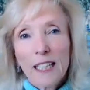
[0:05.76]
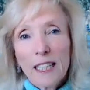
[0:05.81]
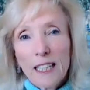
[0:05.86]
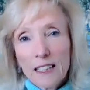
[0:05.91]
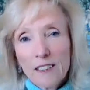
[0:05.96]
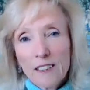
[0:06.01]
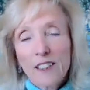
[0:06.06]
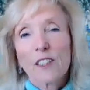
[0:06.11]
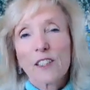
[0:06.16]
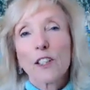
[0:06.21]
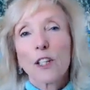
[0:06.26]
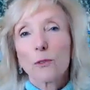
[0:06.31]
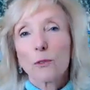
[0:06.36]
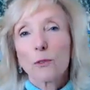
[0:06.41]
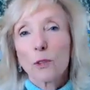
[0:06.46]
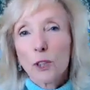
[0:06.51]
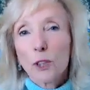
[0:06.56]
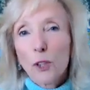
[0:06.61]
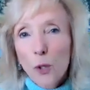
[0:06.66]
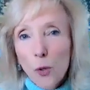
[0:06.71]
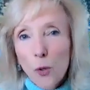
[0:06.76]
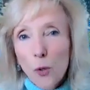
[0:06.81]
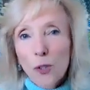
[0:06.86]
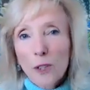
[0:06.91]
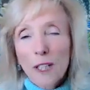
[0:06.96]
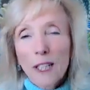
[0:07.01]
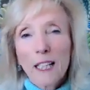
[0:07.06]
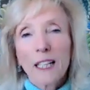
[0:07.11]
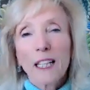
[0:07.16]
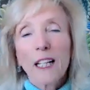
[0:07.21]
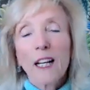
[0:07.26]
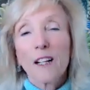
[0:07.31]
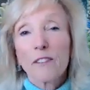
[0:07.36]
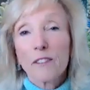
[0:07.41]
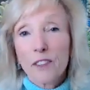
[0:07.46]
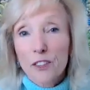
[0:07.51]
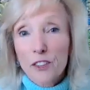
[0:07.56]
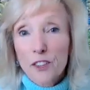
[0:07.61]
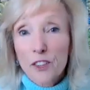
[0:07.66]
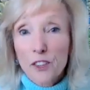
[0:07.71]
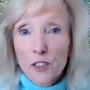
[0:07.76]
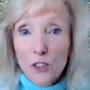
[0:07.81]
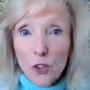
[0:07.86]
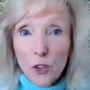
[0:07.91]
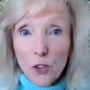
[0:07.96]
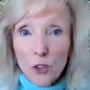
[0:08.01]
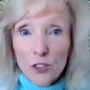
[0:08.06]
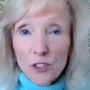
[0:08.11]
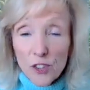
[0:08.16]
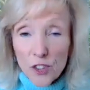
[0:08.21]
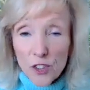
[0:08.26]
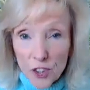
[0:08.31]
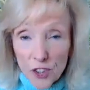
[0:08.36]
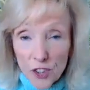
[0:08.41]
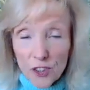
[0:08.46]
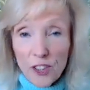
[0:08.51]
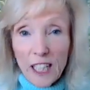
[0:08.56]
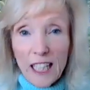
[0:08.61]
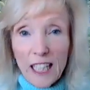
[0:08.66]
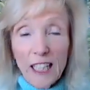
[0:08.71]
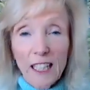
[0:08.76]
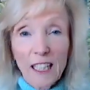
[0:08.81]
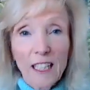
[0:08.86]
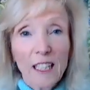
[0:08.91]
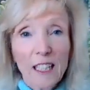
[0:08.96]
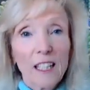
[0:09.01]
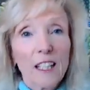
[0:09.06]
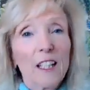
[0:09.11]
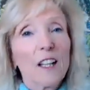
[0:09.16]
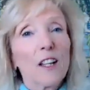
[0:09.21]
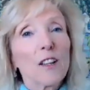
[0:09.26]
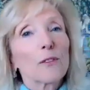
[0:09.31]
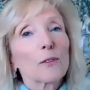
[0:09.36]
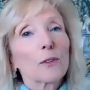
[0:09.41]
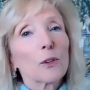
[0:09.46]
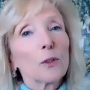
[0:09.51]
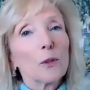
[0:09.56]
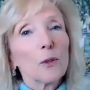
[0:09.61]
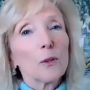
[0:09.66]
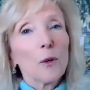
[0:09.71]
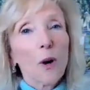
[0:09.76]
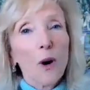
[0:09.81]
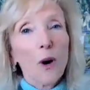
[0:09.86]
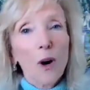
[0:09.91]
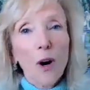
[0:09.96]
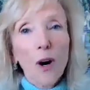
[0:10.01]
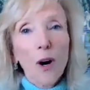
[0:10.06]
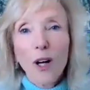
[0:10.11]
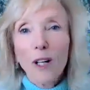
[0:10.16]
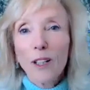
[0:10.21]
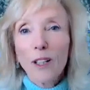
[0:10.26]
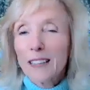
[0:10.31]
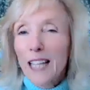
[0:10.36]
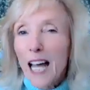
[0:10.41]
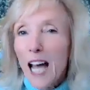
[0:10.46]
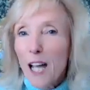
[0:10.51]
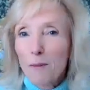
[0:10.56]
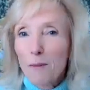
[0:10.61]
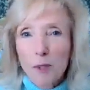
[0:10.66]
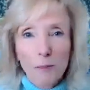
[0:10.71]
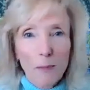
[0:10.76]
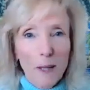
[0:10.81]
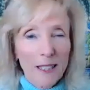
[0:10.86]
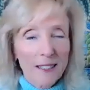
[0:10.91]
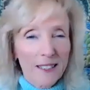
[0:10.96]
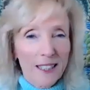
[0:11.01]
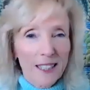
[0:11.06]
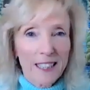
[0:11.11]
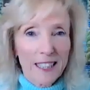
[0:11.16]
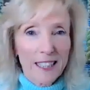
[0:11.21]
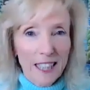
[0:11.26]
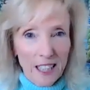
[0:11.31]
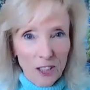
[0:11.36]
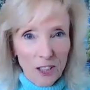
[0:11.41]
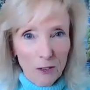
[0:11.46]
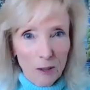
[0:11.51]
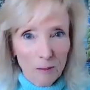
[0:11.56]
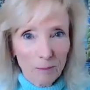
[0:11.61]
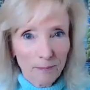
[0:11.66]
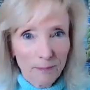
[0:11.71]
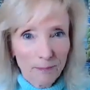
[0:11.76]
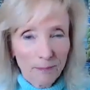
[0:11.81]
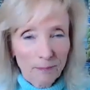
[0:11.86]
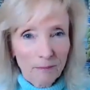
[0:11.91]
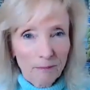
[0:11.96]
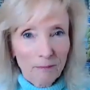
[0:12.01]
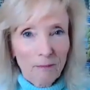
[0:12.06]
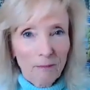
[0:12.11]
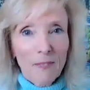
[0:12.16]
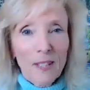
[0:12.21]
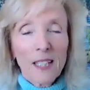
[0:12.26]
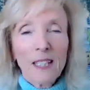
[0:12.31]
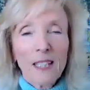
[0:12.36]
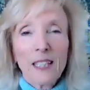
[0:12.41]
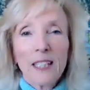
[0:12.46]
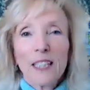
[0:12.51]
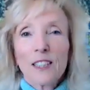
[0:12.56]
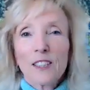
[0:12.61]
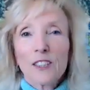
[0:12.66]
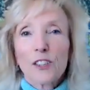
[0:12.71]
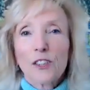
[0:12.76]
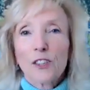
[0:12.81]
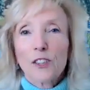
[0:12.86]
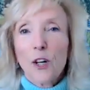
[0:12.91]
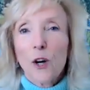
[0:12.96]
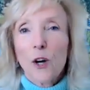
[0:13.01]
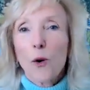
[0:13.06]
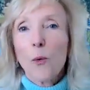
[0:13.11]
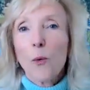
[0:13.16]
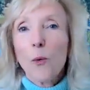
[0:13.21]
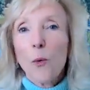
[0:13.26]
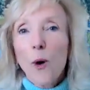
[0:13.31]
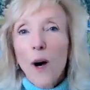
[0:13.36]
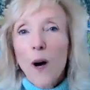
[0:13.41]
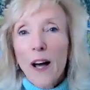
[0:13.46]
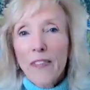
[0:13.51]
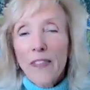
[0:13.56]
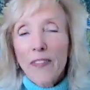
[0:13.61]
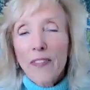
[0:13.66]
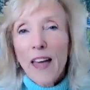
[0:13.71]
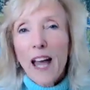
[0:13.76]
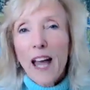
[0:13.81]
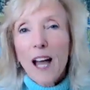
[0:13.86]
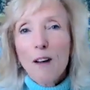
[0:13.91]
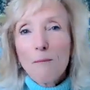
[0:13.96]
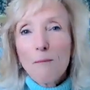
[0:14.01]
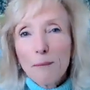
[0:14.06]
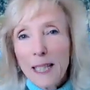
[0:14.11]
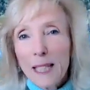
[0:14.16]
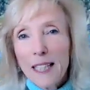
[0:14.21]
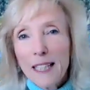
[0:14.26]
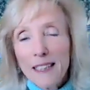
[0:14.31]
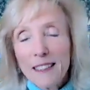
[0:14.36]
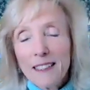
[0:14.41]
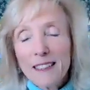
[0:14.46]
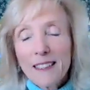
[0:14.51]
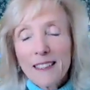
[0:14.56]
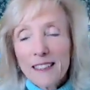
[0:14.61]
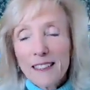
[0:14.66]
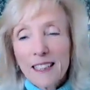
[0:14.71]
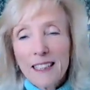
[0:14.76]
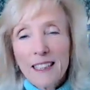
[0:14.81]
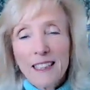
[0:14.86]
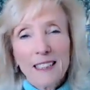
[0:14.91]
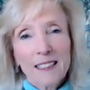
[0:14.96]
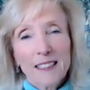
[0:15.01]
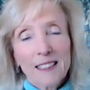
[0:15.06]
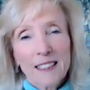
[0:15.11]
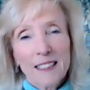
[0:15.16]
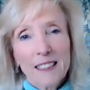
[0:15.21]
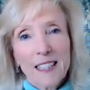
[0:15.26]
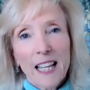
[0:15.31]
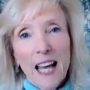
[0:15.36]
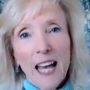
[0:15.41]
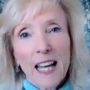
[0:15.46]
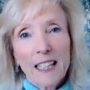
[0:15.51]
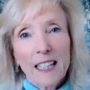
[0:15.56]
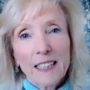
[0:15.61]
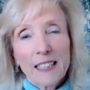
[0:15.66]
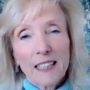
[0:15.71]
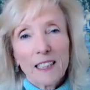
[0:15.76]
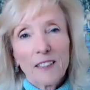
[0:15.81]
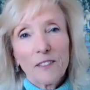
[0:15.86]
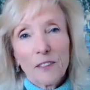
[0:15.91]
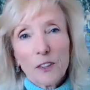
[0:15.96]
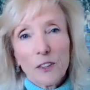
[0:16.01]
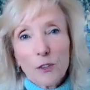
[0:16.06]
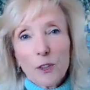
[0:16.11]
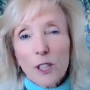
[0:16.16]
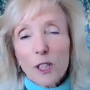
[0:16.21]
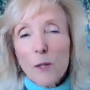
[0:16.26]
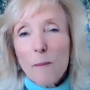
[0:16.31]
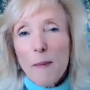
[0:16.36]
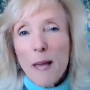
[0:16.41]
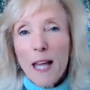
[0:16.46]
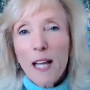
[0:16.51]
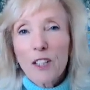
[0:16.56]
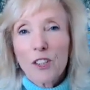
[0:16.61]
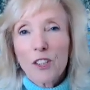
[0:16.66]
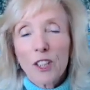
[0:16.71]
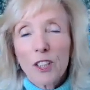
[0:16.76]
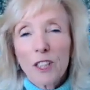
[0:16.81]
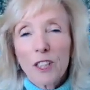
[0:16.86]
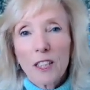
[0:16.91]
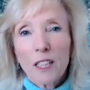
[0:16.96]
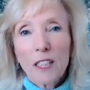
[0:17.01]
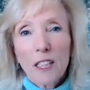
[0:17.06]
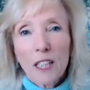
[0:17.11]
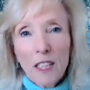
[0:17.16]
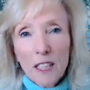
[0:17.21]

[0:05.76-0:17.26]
is the recording of your soul's journey through all time space continuum. So, what that means is that if you can imagine